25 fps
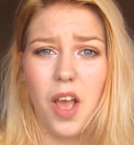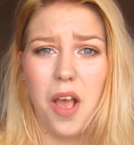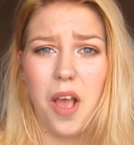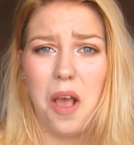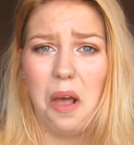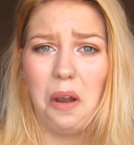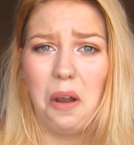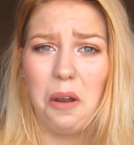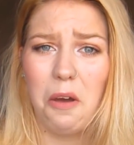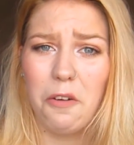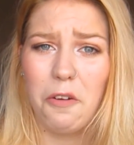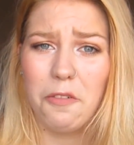
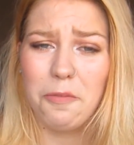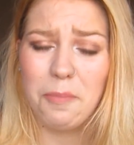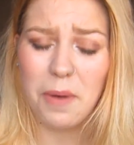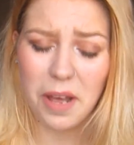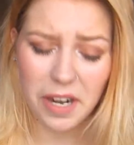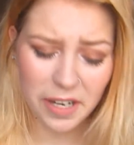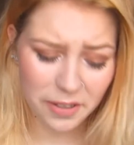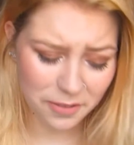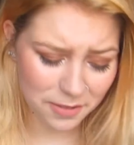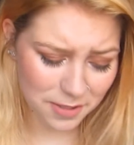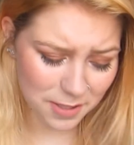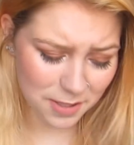a lot of
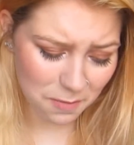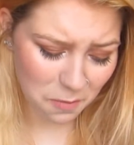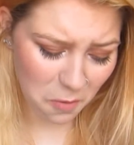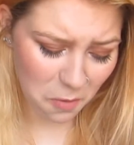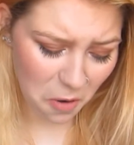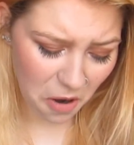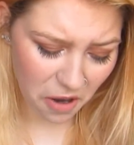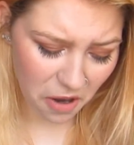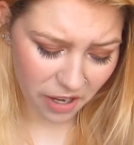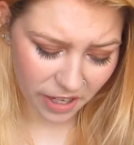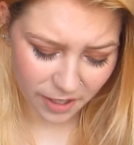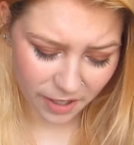money on some
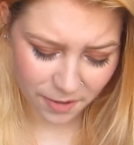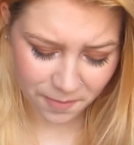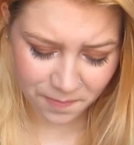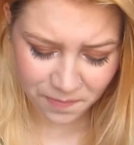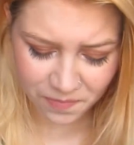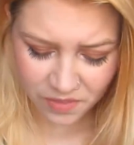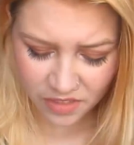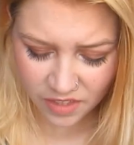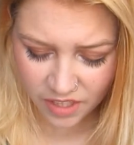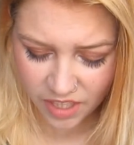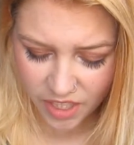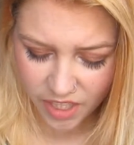wine.
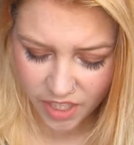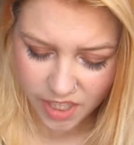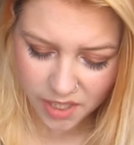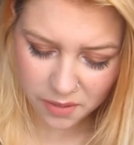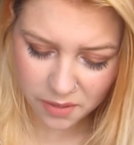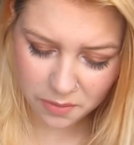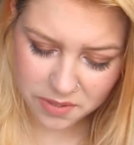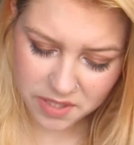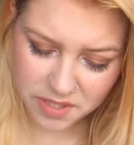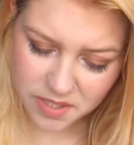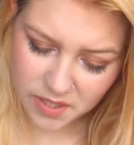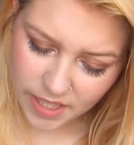
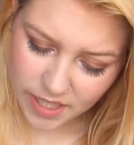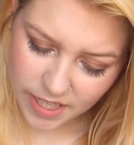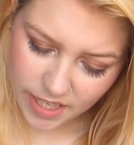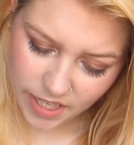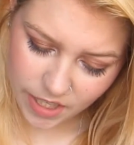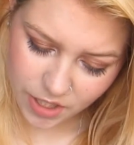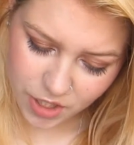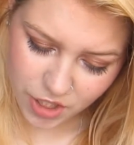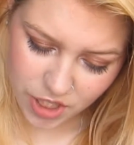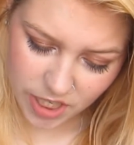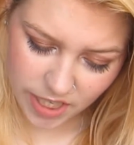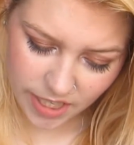You also get
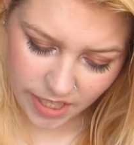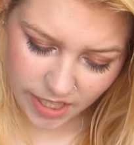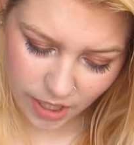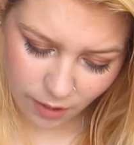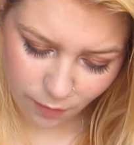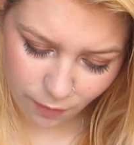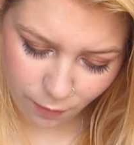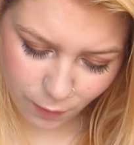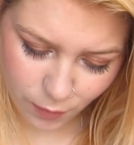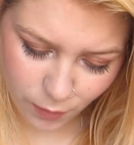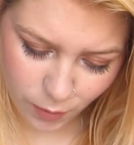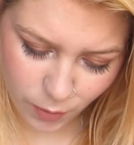a Cheeky
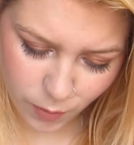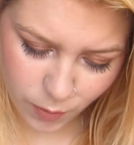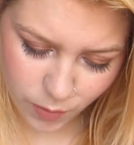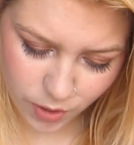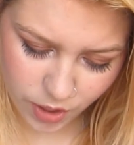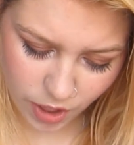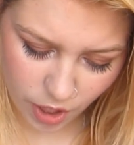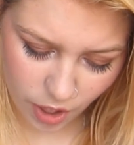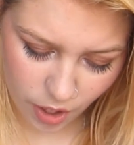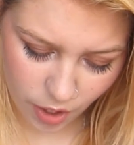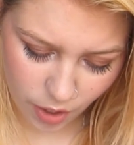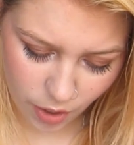Food
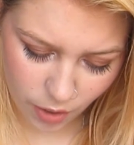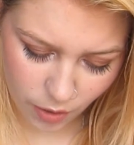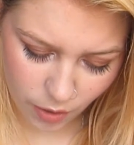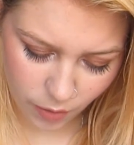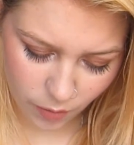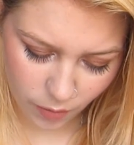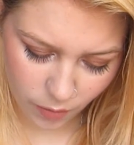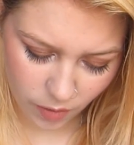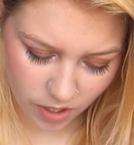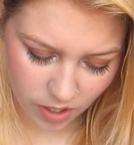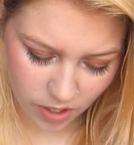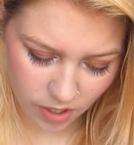
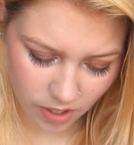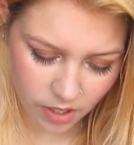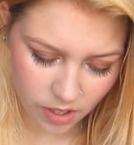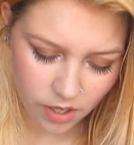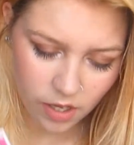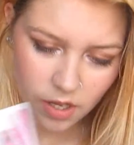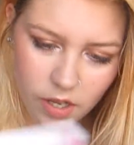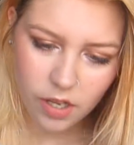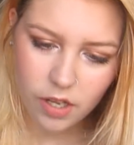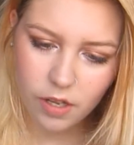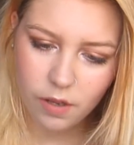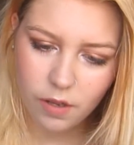Co.
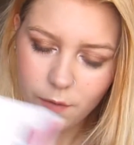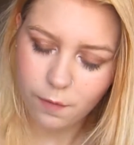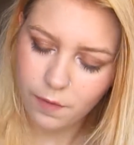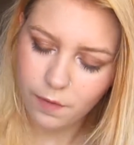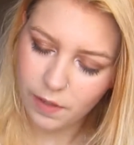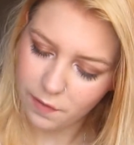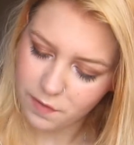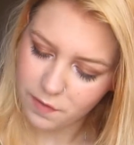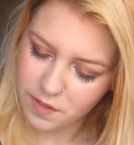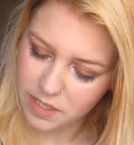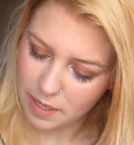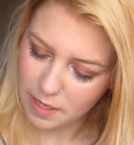
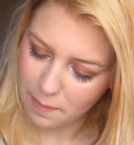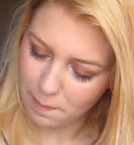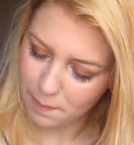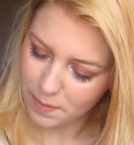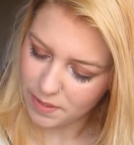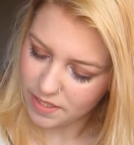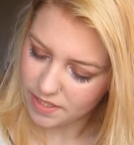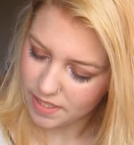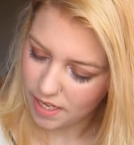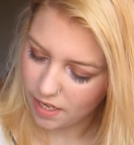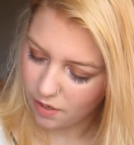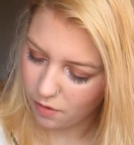
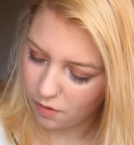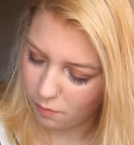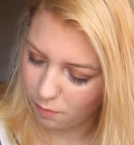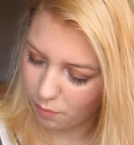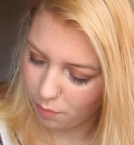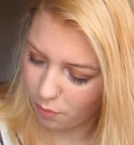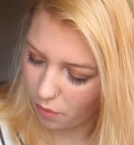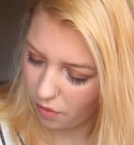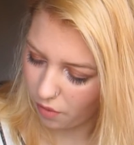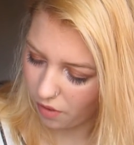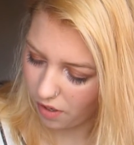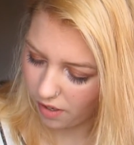
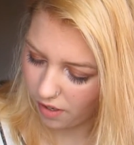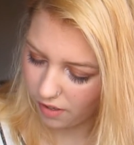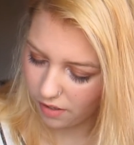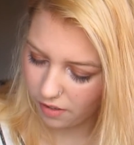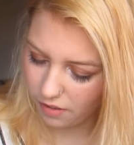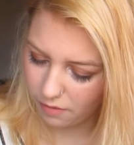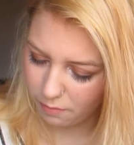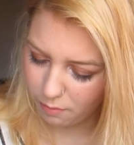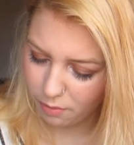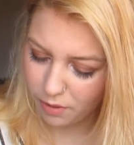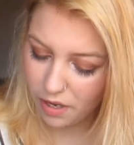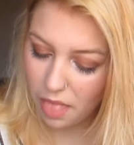
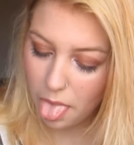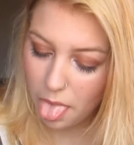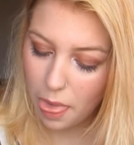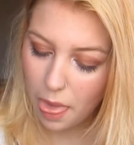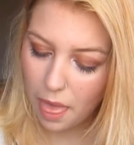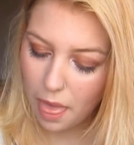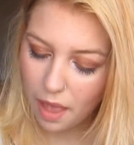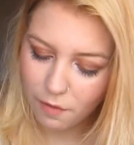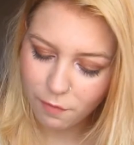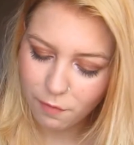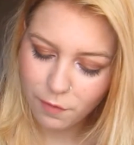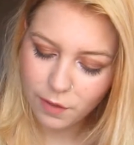
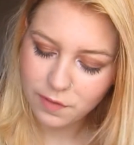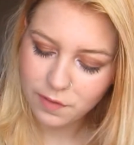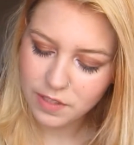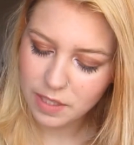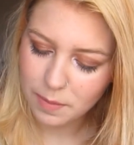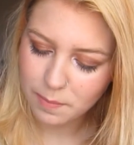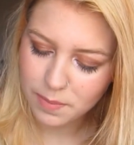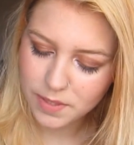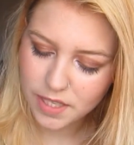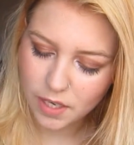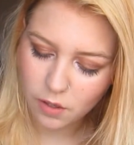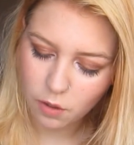
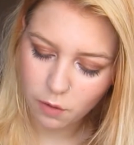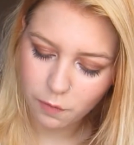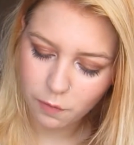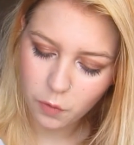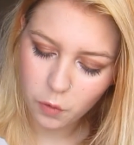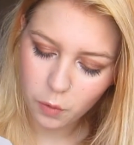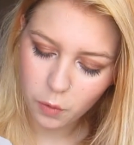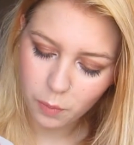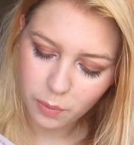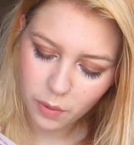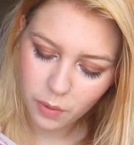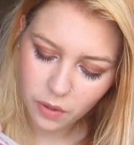15% off
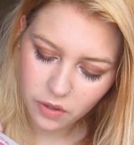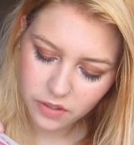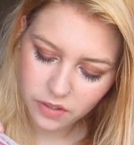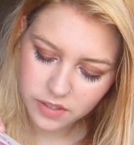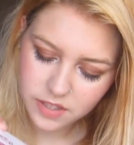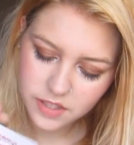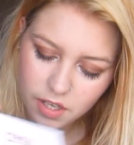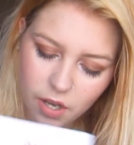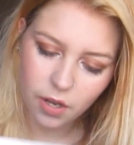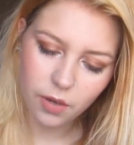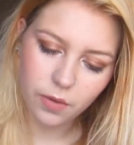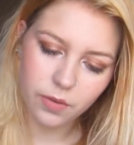all
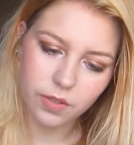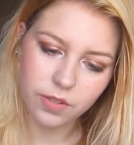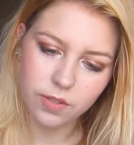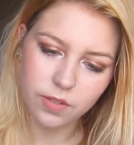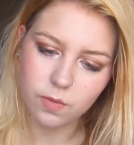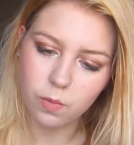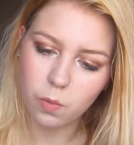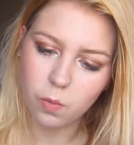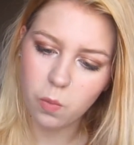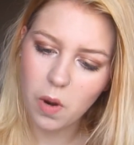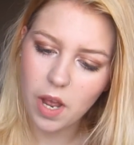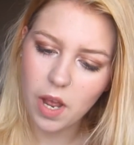products code
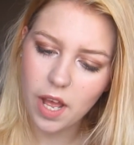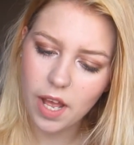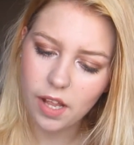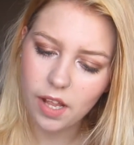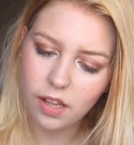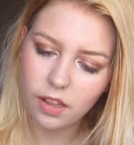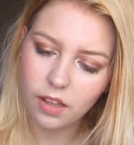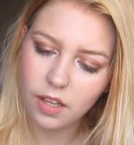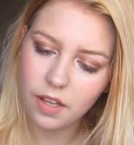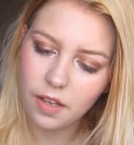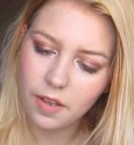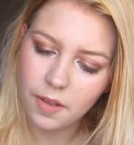as
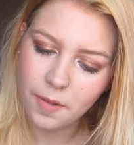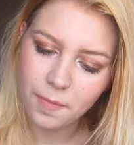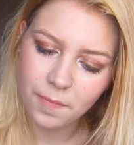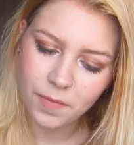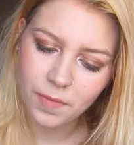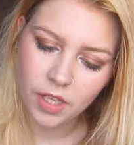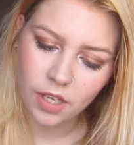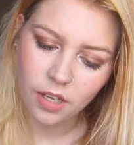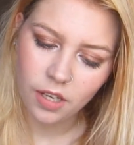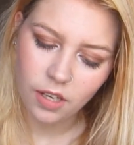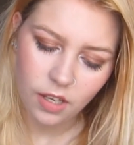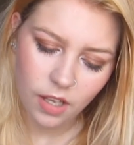well,
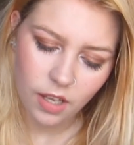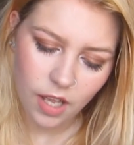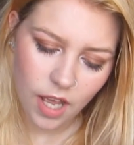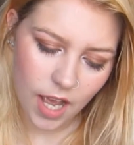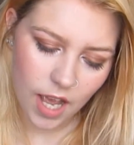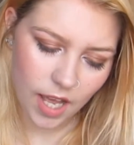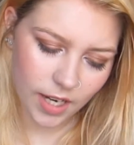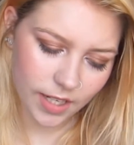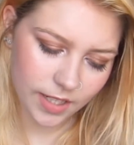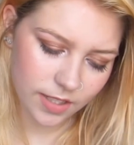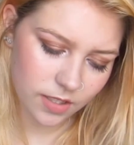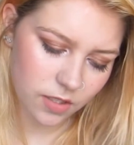
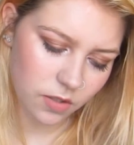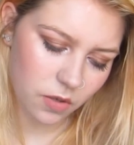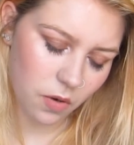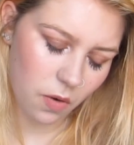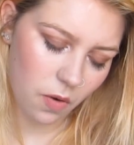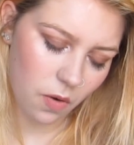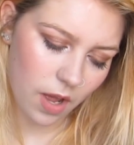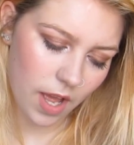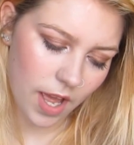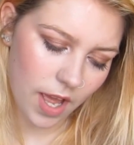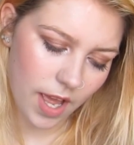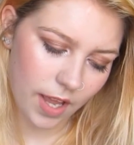and it's
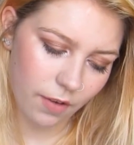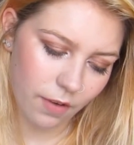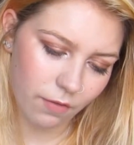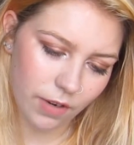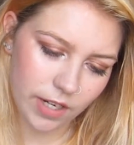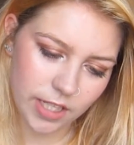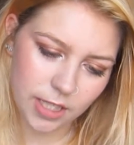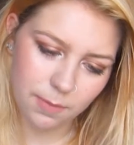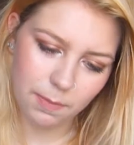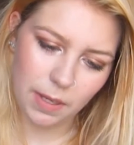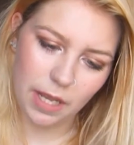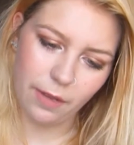got a
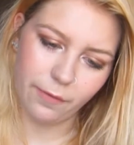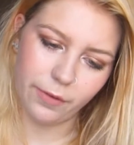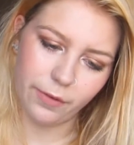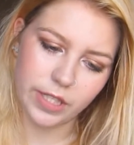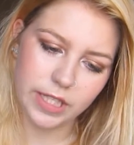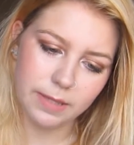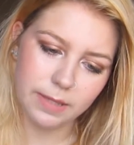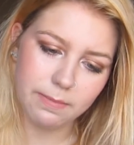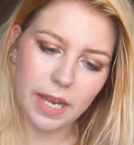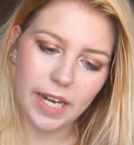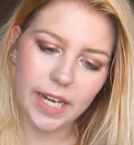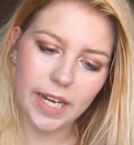recipe for
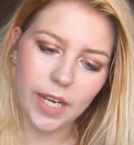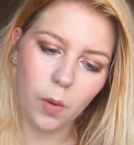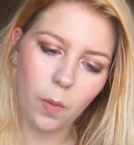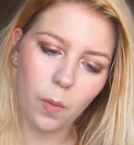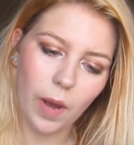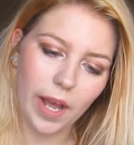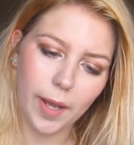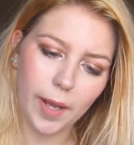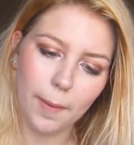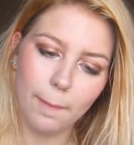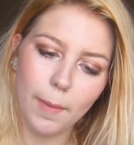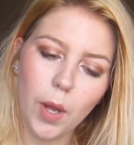smelly
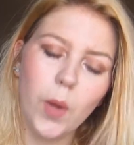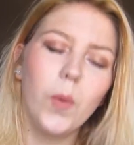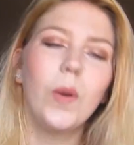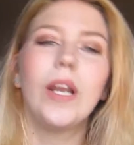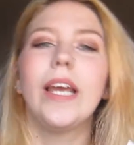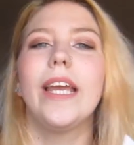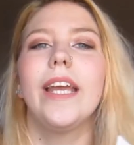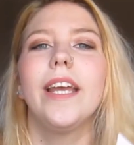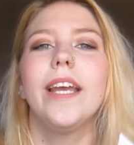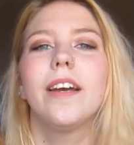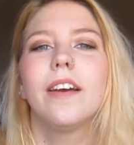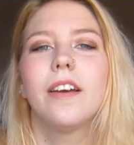
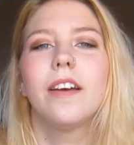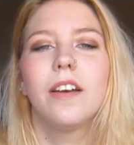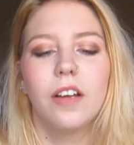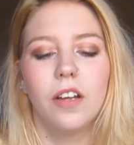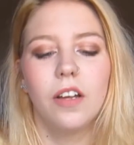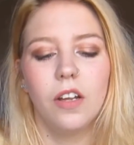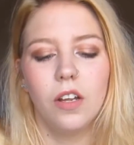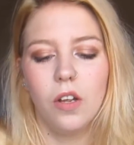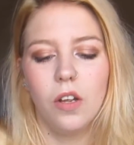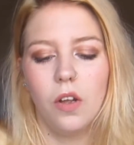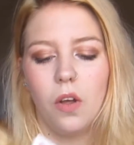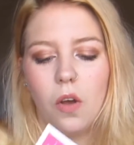guacamole
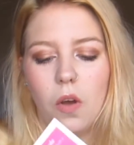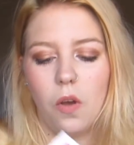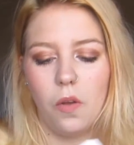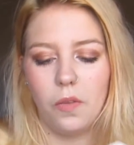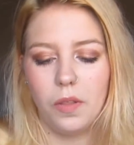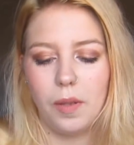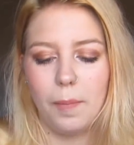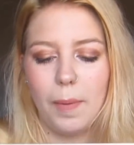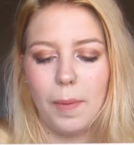on the